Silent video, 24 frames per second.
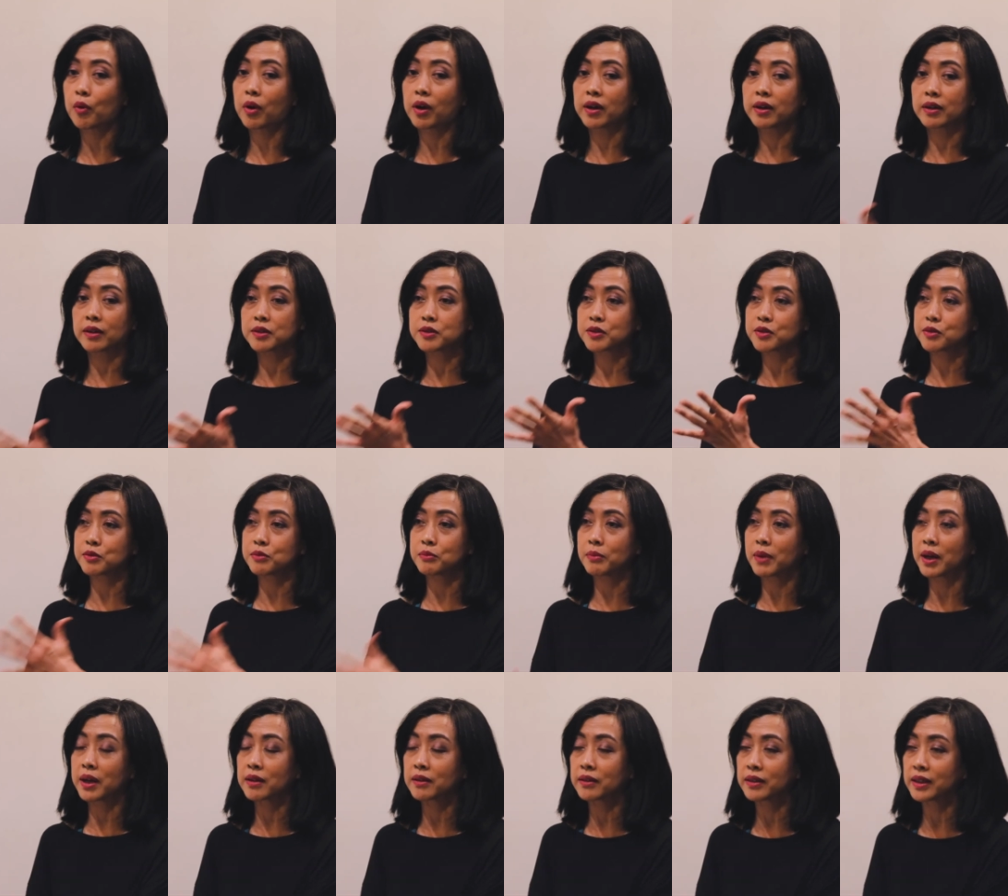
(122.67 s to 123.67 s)
Why aren't you
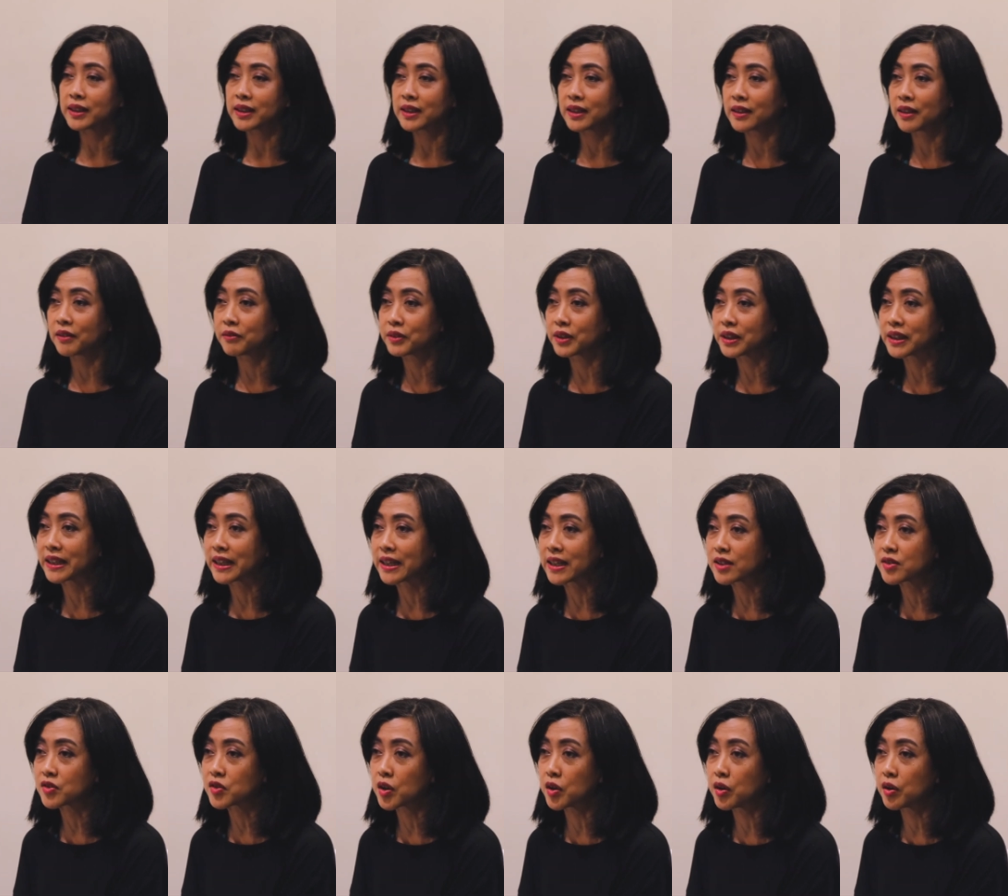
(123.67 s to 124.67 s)
married and
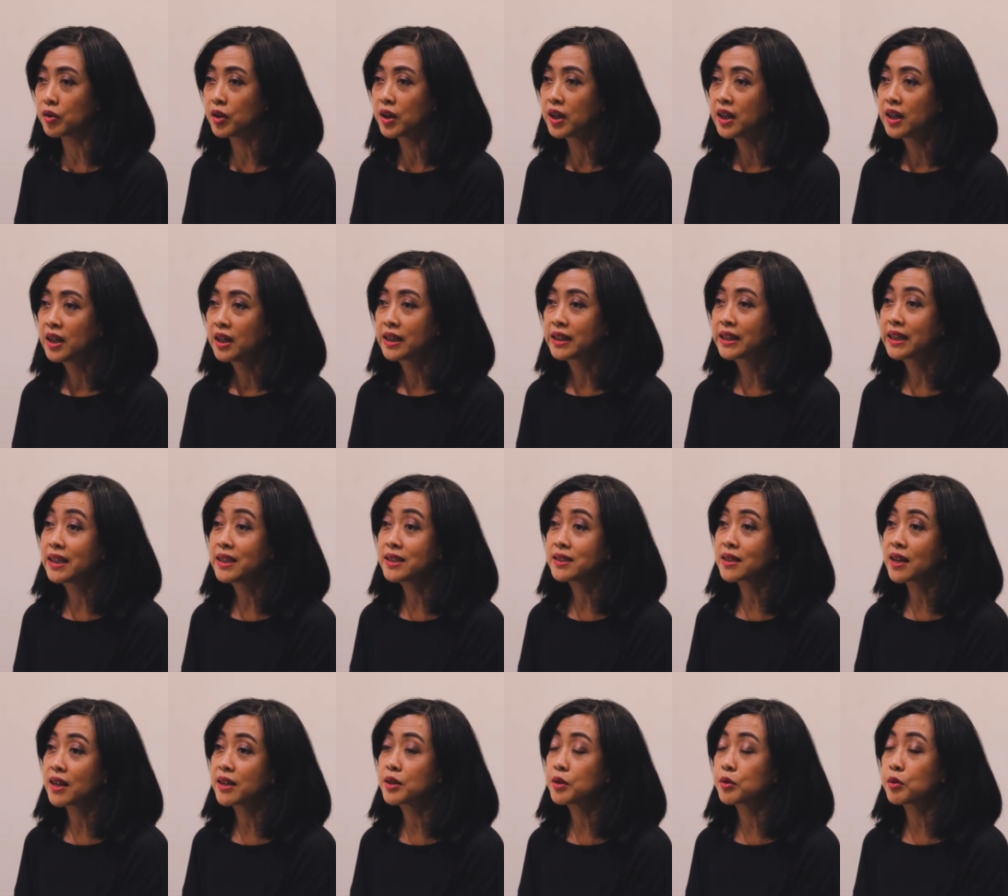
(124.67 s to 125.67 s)
everything? So these
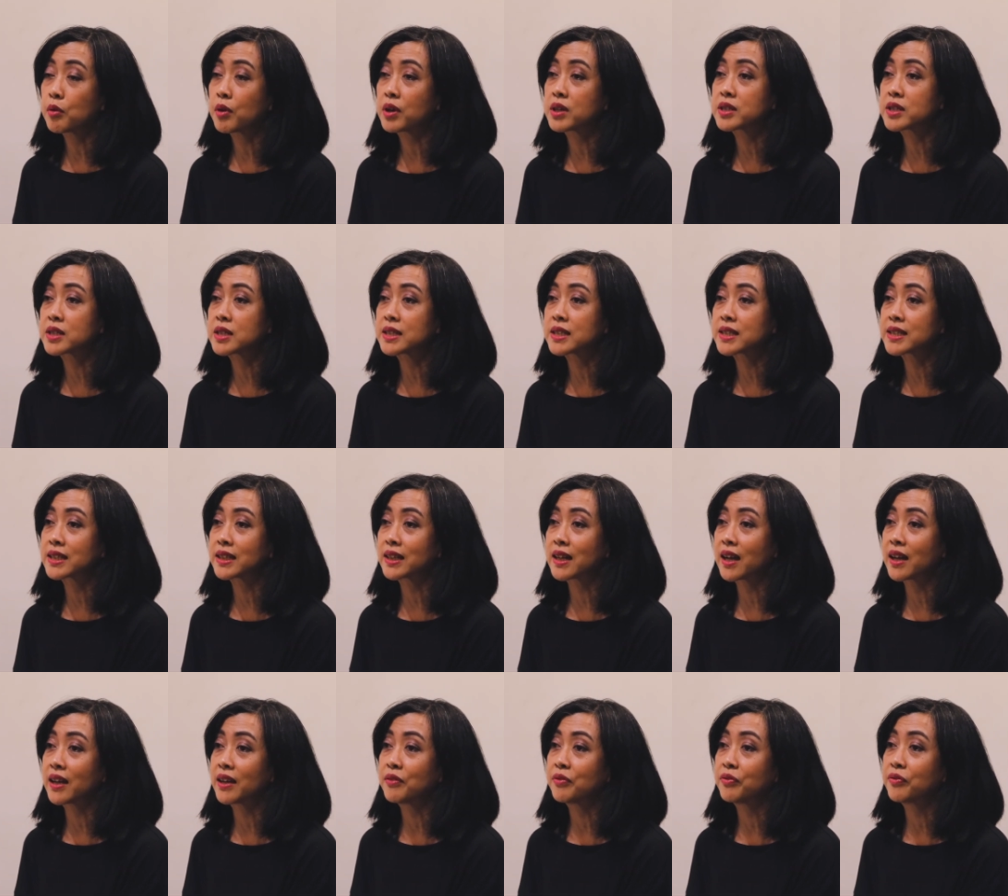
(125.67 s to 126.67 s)
kind of questions that
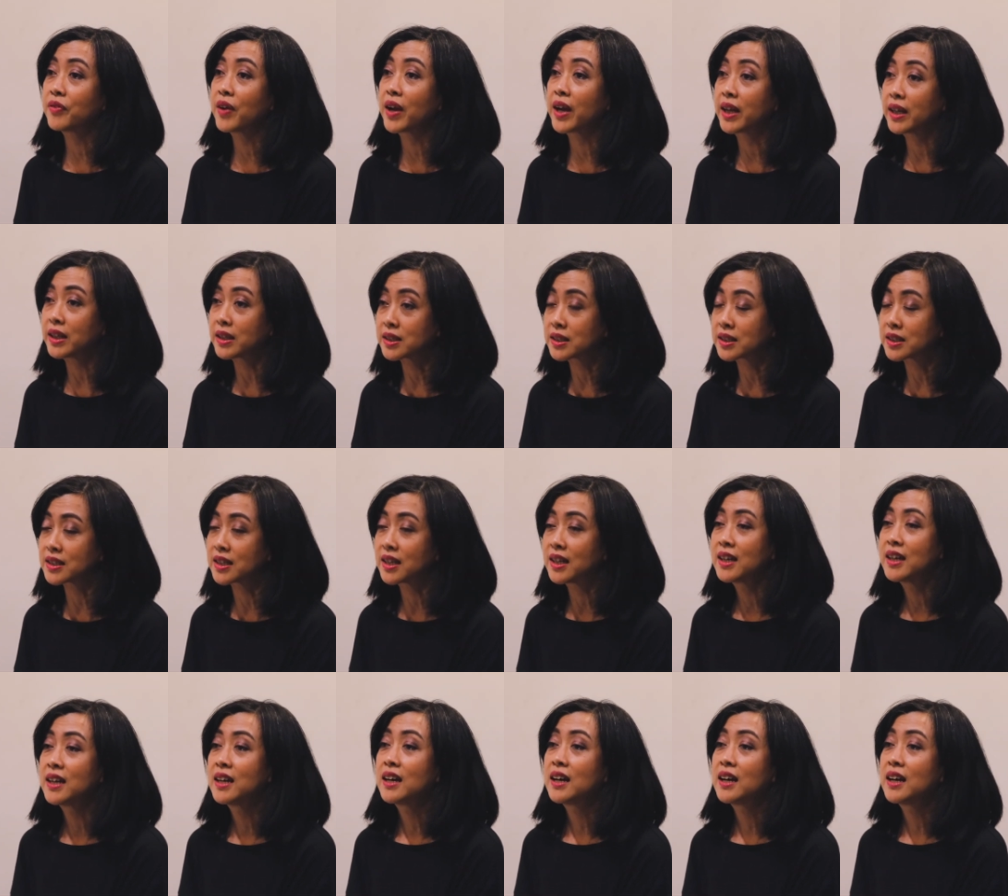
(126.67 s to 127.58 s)
I face.